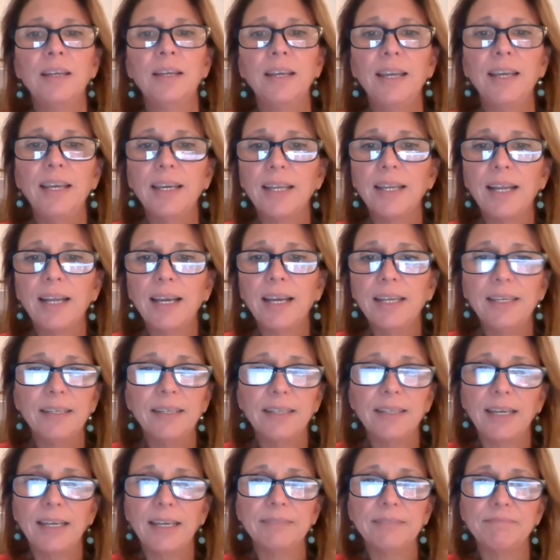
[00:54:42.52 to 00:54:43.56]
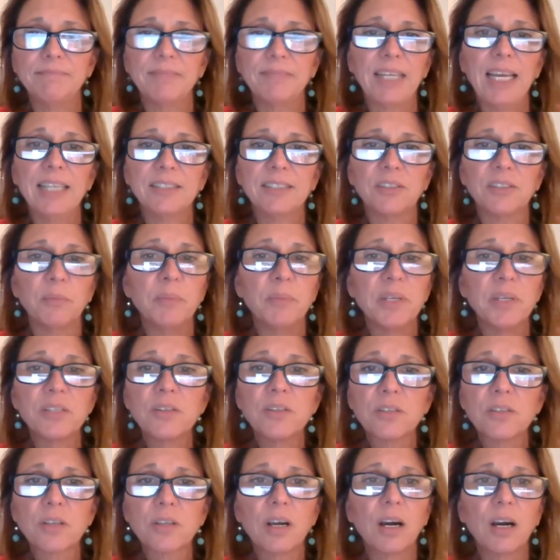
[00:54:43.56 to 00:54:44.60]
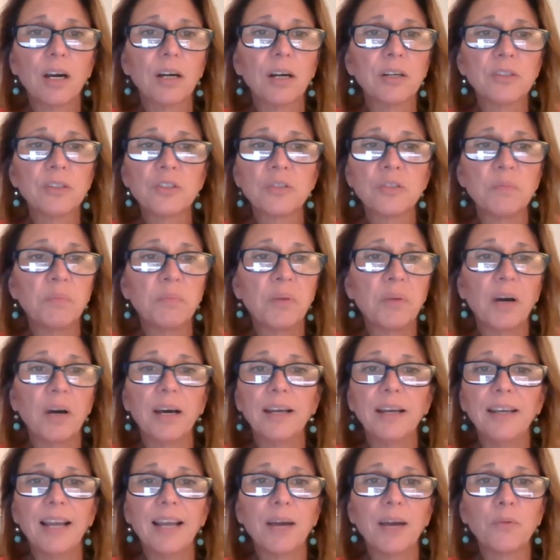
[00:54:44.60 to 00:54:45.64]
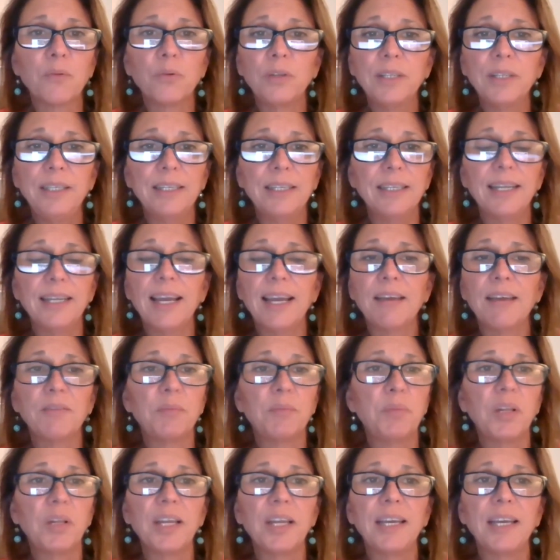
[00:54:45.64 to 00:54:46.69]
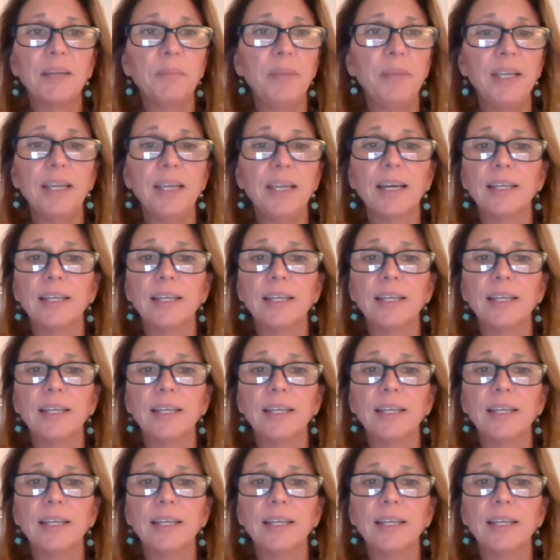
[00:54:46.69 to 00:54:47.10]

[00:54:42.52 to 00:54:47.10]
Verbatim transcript: And I, I had some business cards, but I really didn't have a plan B.